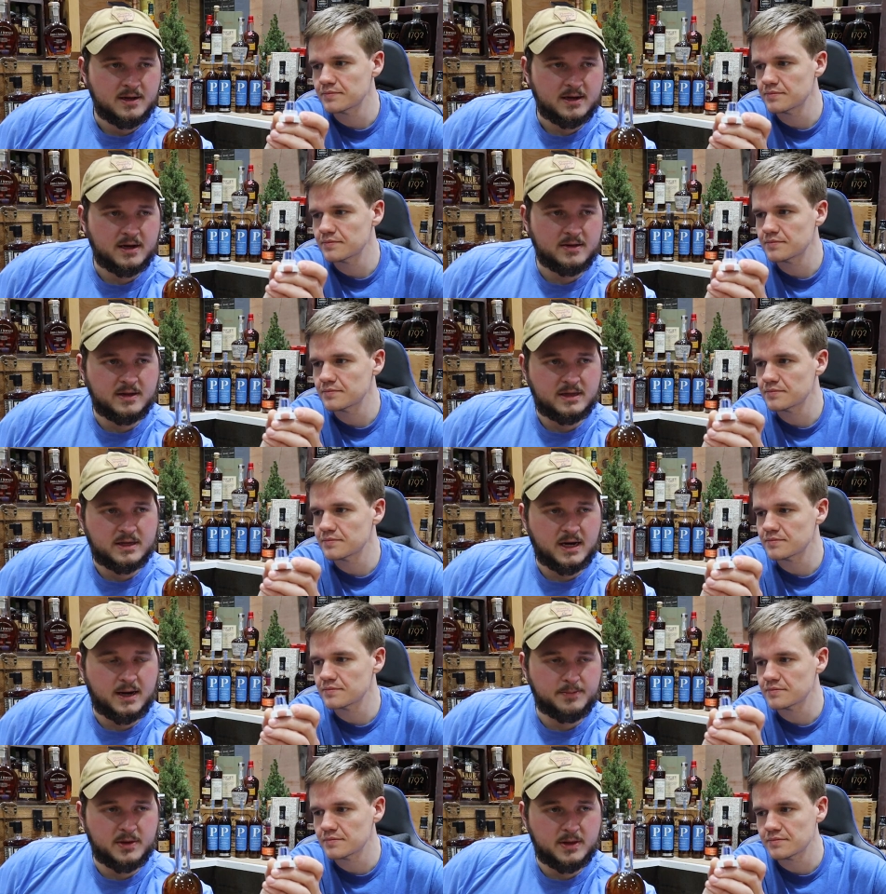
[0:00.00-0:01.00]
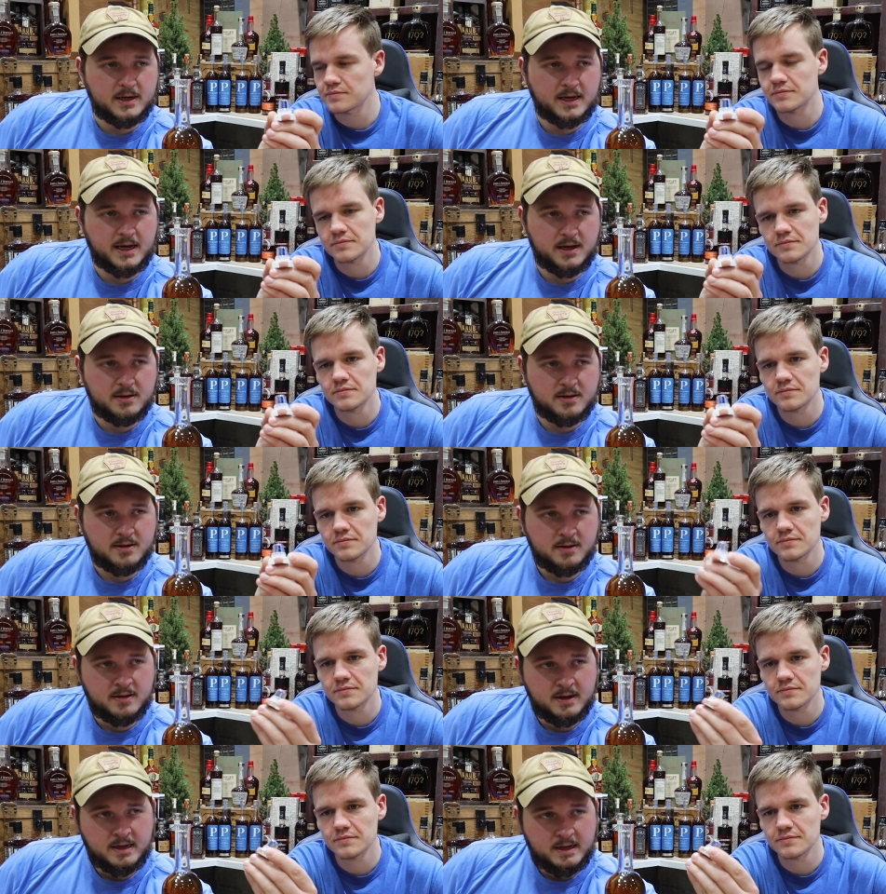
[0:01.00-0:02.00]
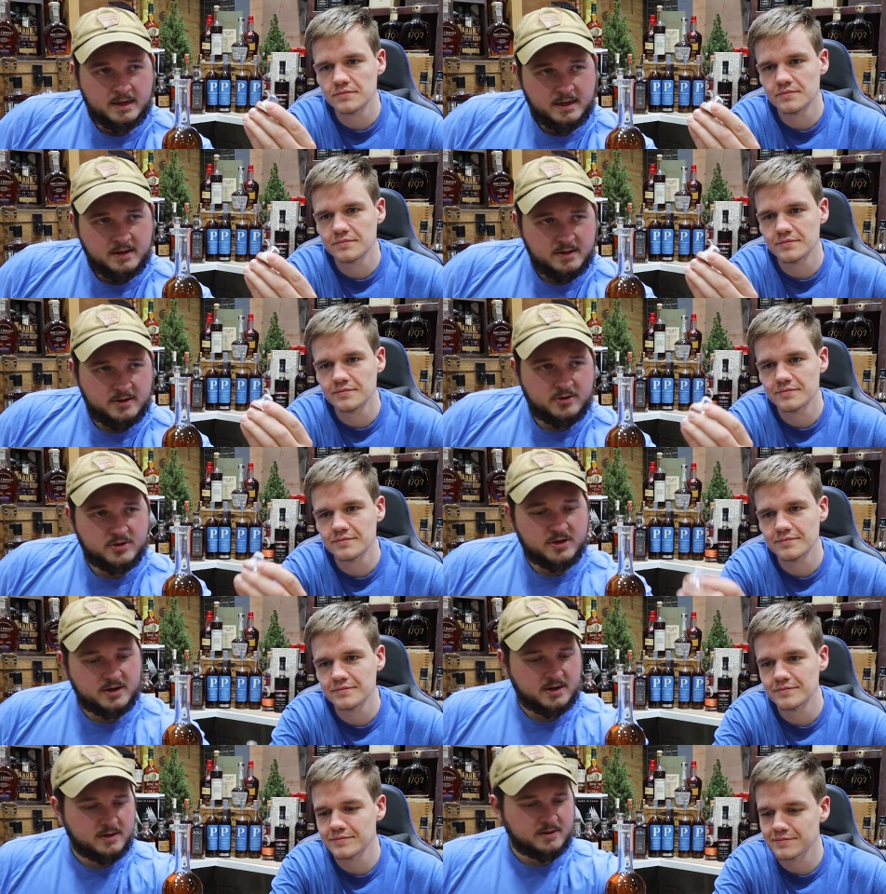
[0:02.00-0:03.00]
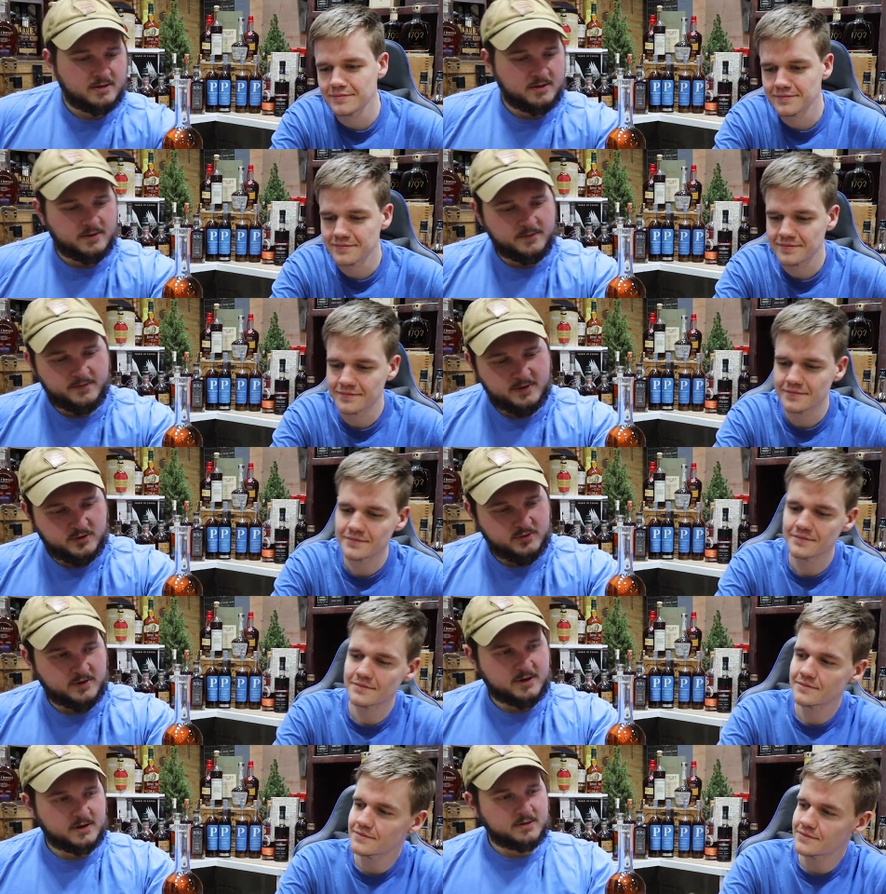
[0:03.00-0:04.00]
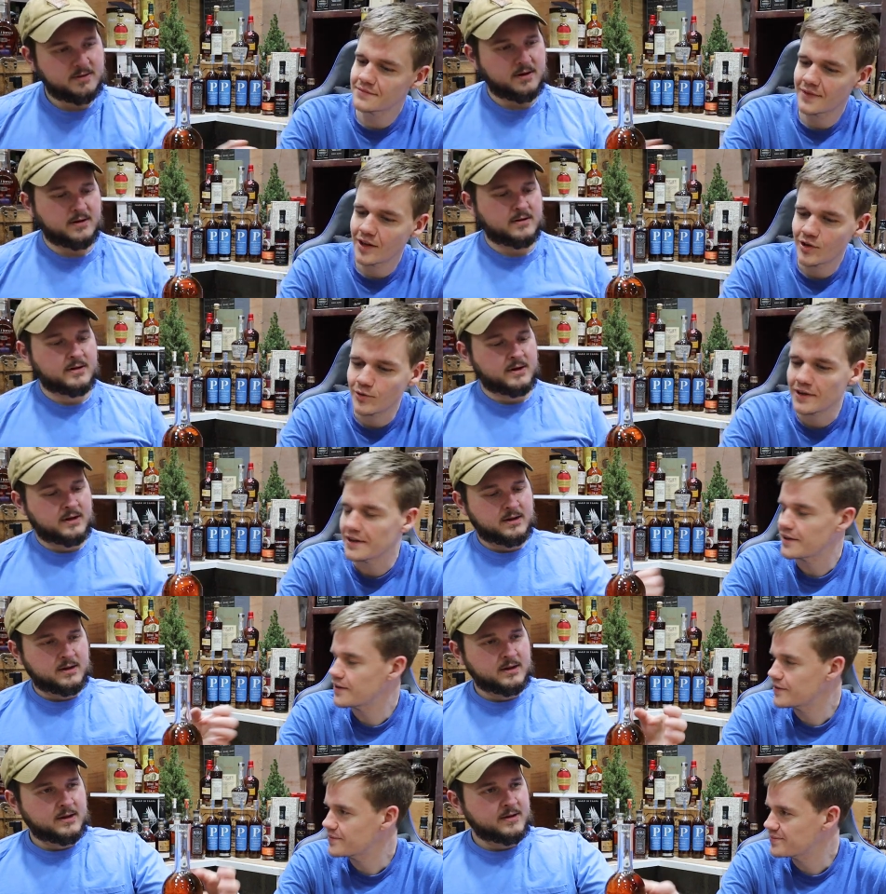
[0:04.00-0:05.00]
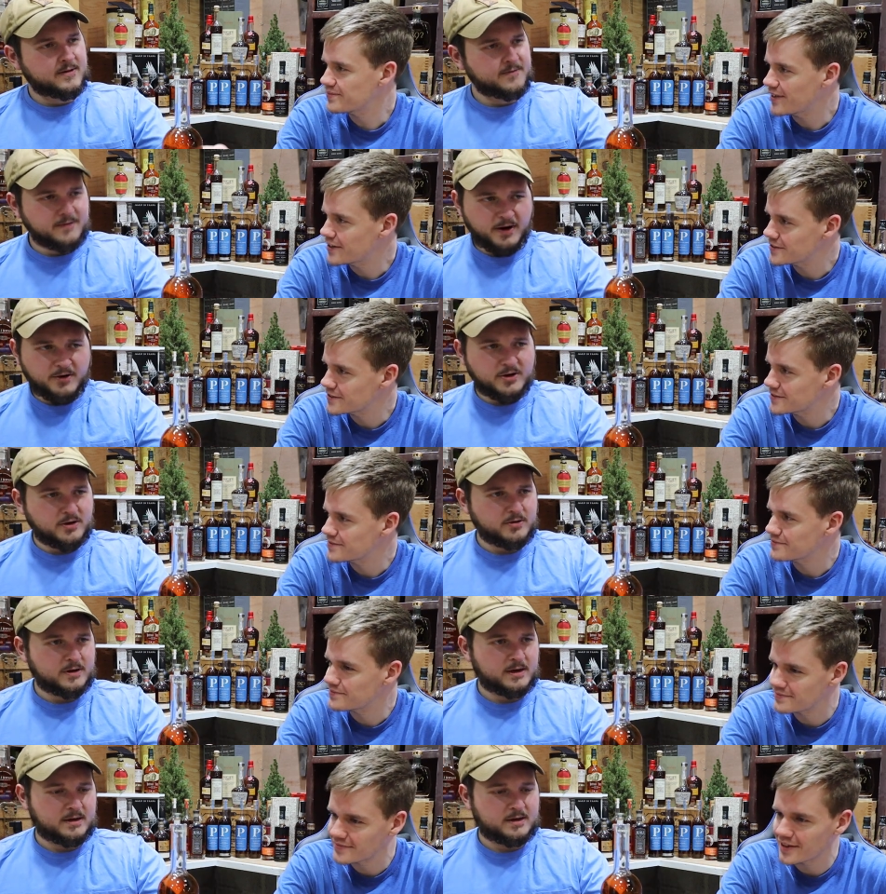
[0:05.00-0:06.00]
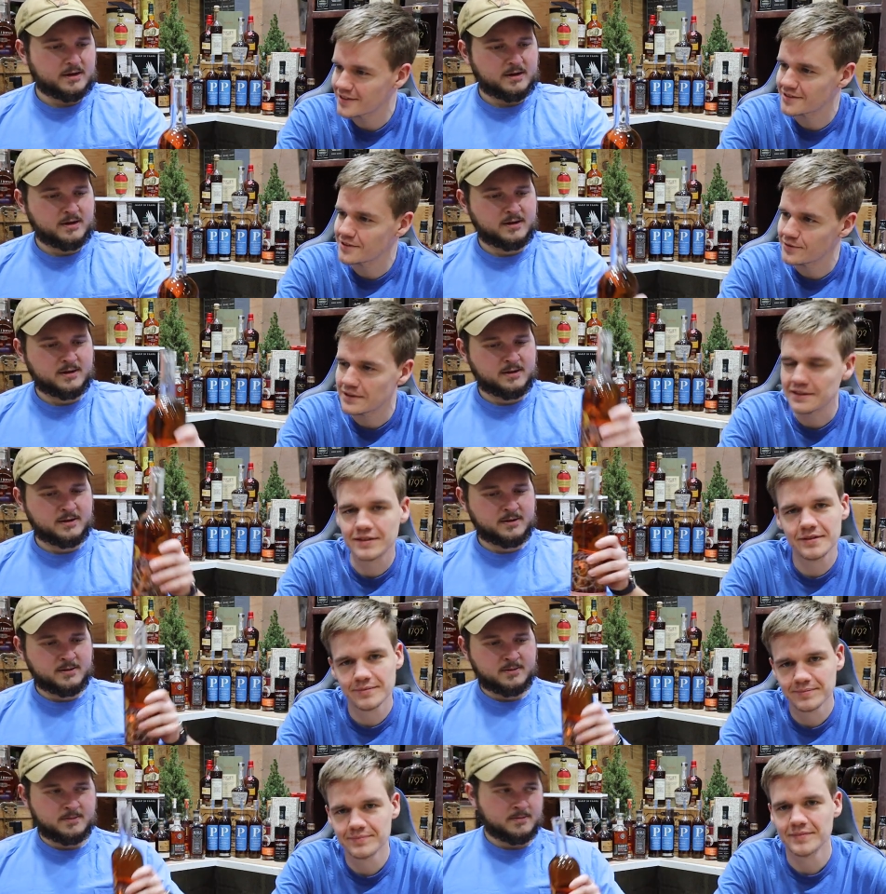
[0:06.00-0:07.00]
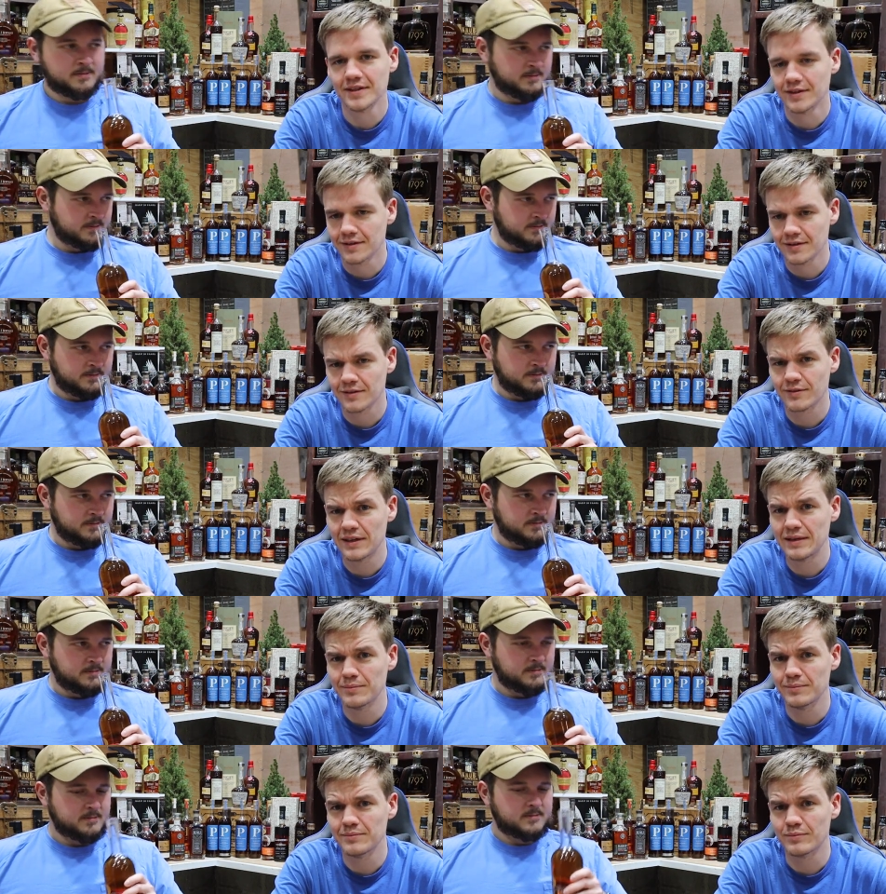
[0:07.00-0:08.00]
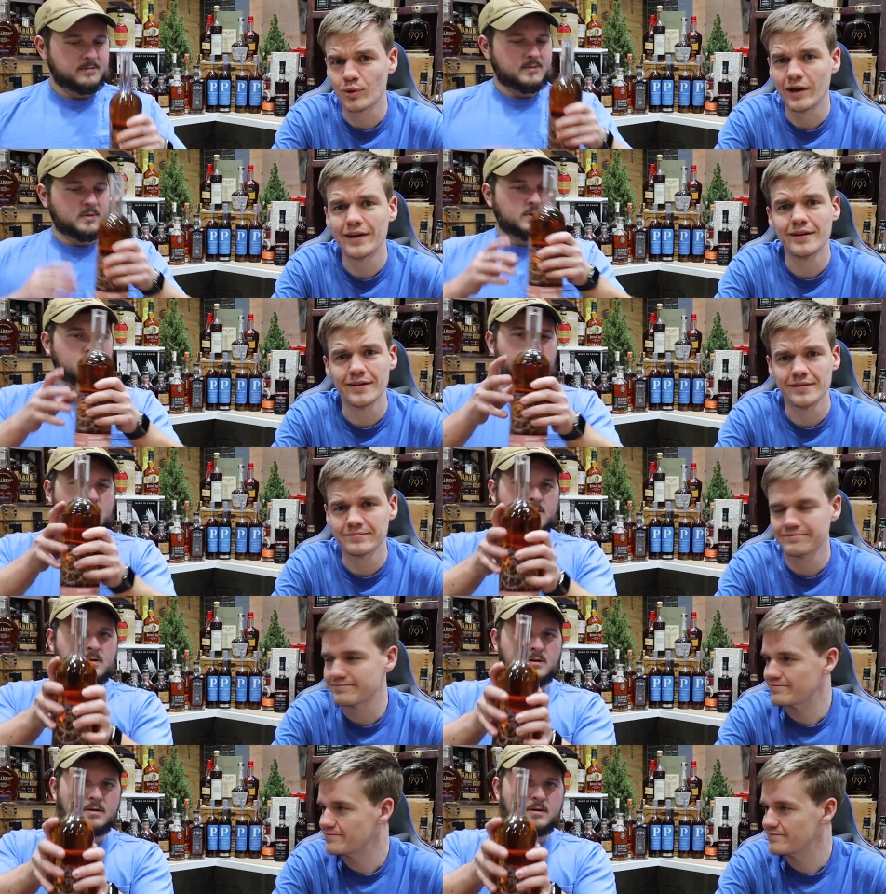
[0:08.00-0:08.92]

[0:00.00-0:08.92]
Speaker 1: kind of the top and the neck just kind of fits right in there. Unique. Nice Very and,
Speaker 2: unique. Nice and unique. Great branding.